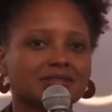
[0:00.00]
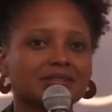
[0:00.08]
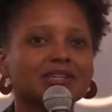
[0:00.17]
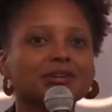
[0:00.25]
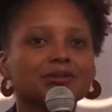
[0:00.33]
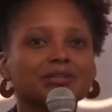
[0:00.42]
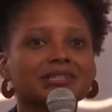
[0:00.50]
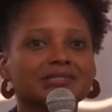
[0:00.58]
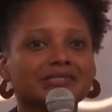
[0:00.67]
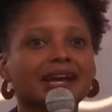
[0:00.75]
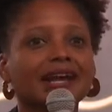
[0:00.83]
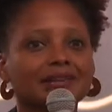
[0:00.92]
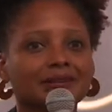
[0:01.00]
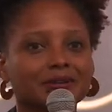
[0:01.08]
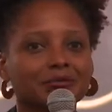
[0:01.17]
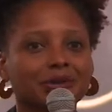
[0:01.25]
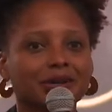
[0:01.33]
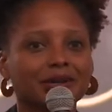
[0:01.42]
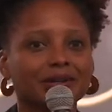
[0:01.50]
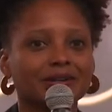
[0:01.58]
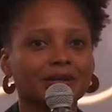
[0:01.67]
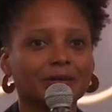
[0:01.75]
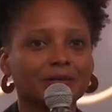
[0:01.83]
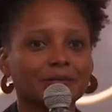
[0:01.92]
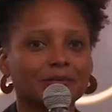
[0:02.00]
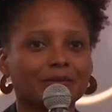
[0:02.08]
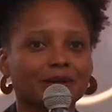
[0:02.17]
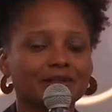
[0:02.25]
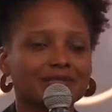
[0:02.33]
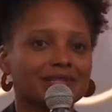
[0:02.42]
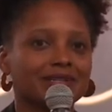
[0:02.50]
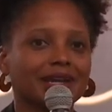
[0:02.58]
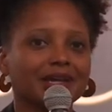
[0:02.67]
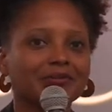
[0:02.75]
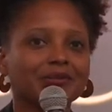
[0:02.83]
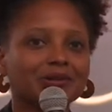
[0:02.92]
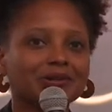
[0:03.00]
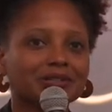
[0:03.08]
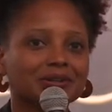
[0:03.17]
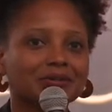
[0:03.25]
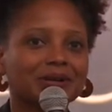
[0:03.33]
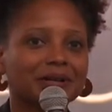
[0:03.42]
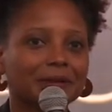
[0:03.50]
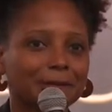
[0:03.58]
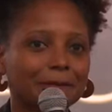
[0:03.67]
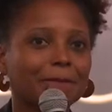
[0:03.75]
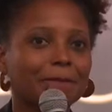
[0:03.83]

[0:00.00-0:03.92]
nearly silent, but undeniable in a way.